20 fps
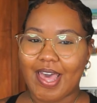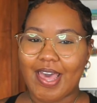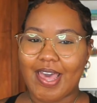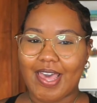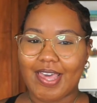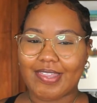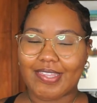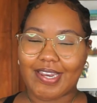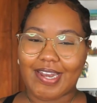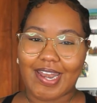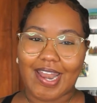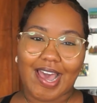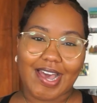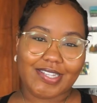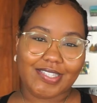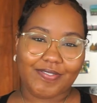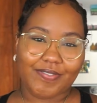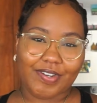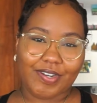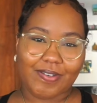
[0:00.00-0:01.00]
in the
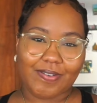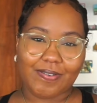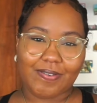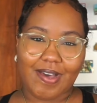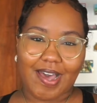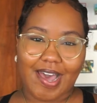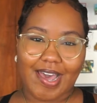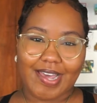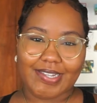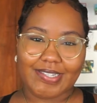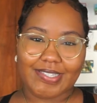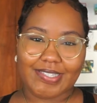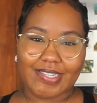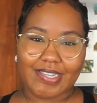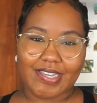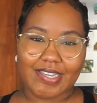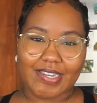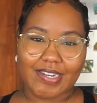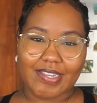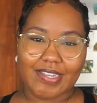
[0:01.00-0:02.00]
last video, I
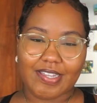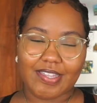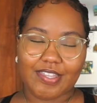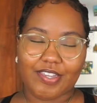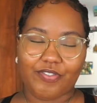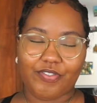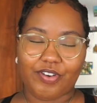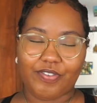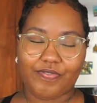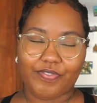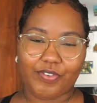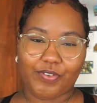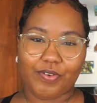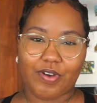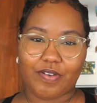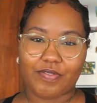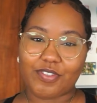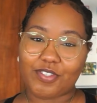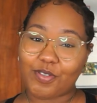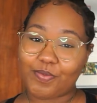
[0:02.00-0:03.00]
did the review
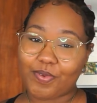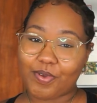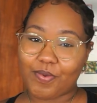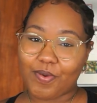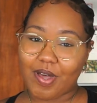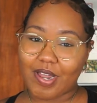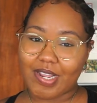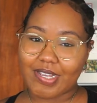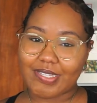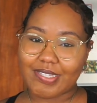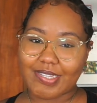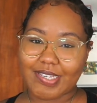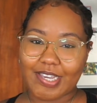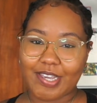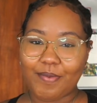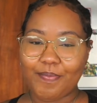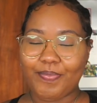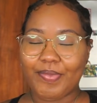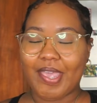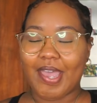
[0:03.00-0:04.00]
of Super
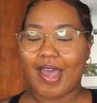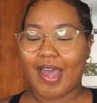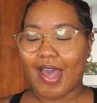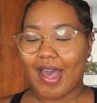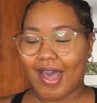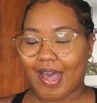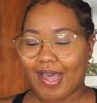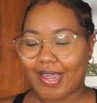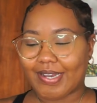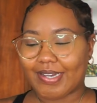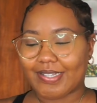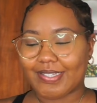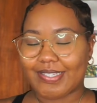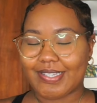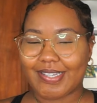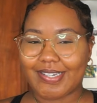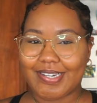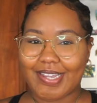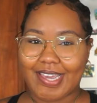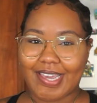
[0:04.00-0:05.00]
Quality, and
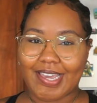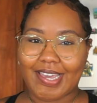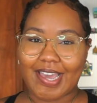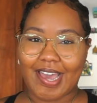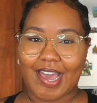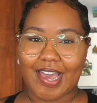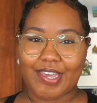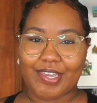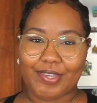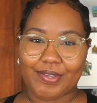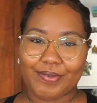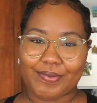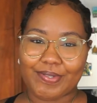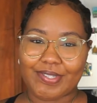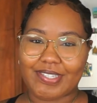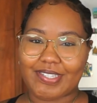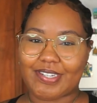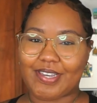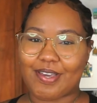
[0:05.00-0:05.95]
today I used